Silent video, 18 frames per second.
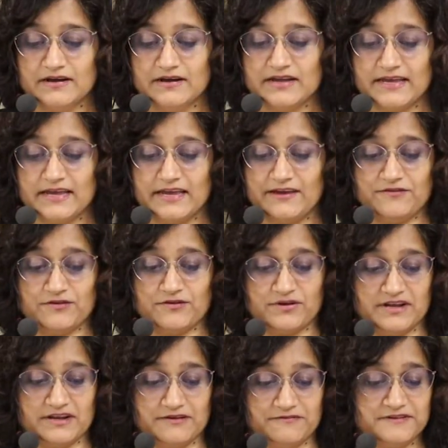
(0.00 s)
If you're
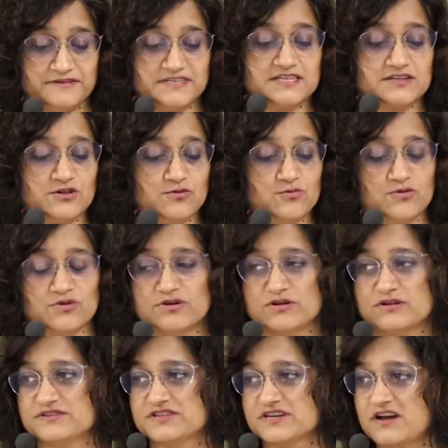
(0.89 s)
in a physical
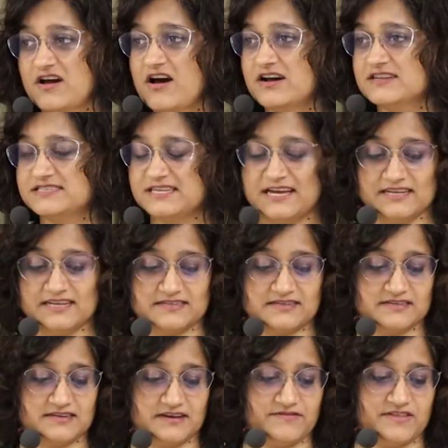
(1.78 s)
world, the content
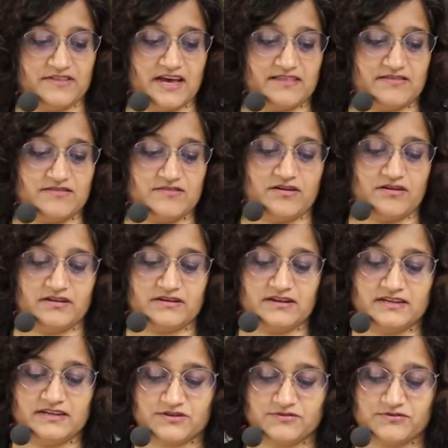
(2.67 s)
of that thought
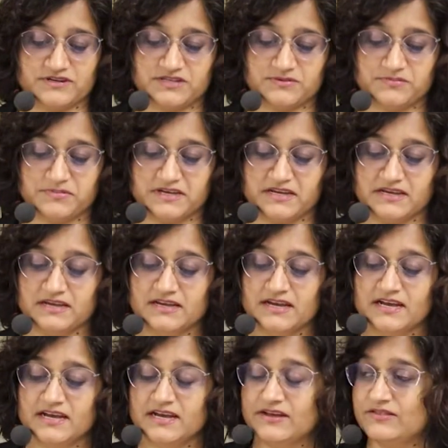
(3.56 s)
is going to be,
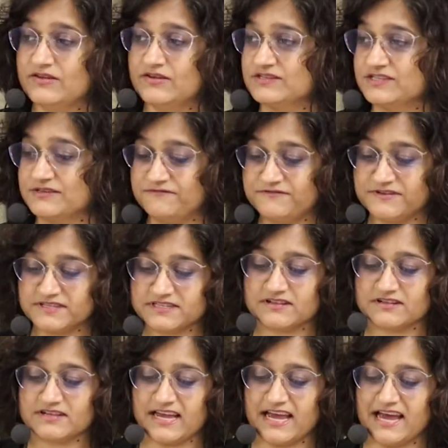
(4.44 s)
there is a physical
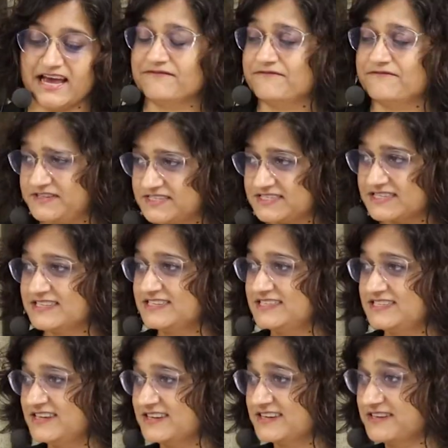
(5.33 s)
cat physically
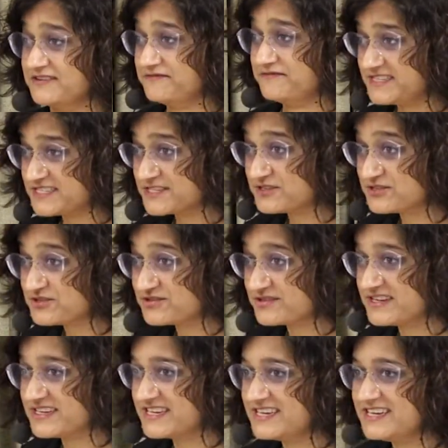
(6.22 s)
stuck in a physical
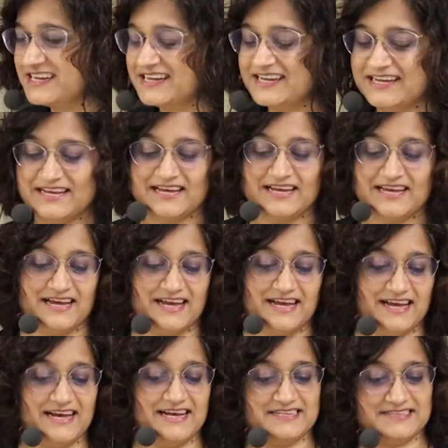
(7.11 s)
tree.
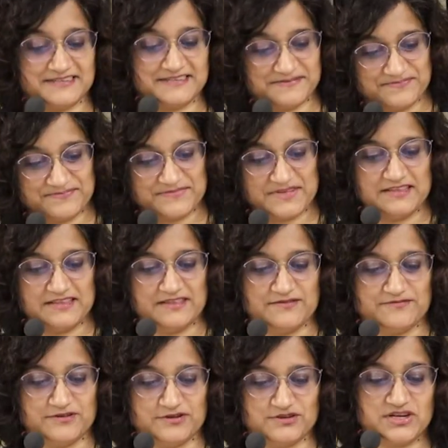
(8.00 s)
And in
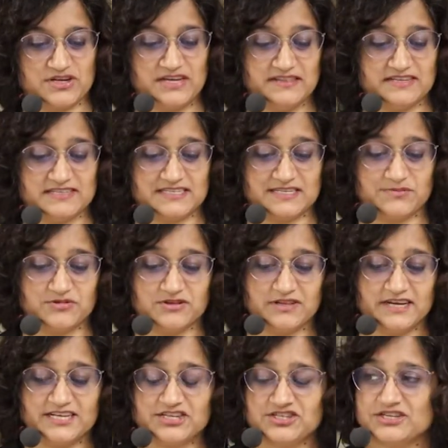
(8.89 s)
the
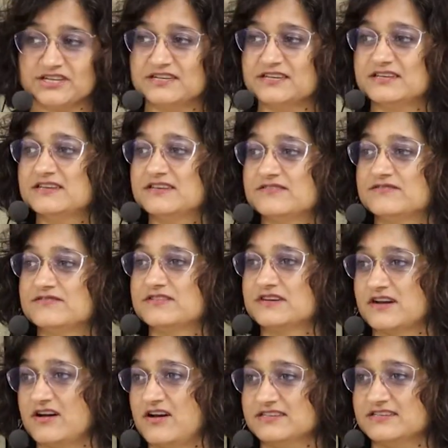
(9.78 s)
simulation, the
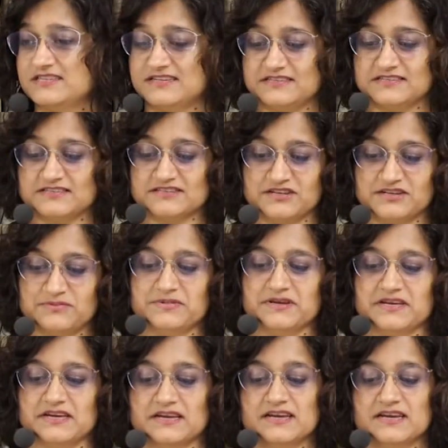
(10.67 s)
content is going to
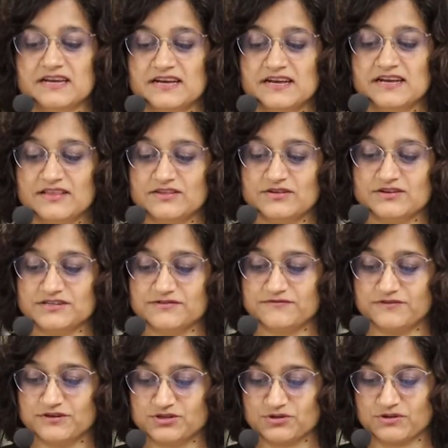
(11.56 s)
be, there's a
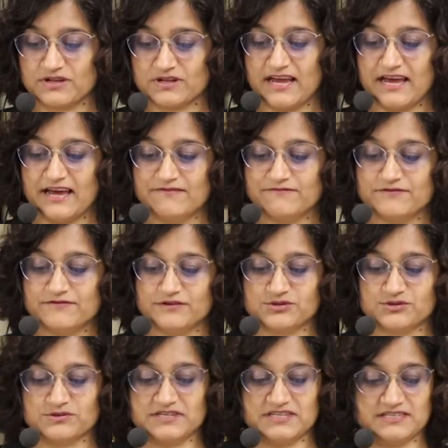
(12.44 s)
virtual cat
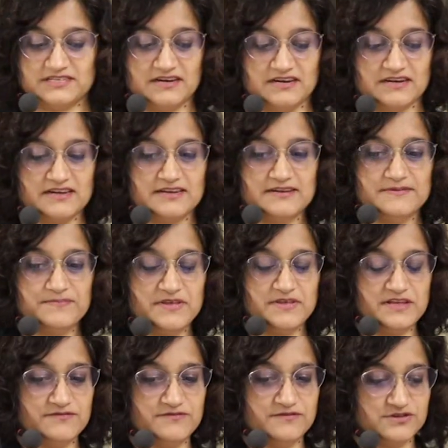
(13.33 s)
virtually stuck in a
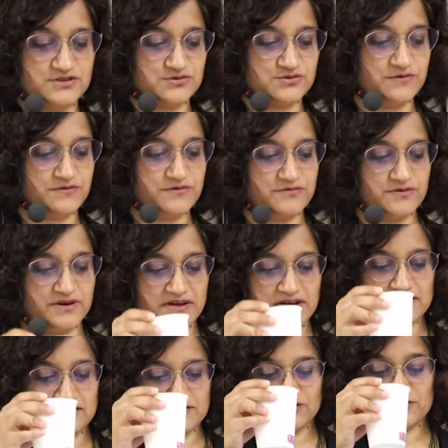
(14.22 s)
virtual
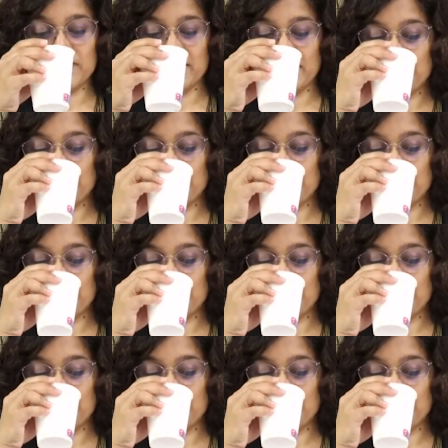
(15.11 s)
tree.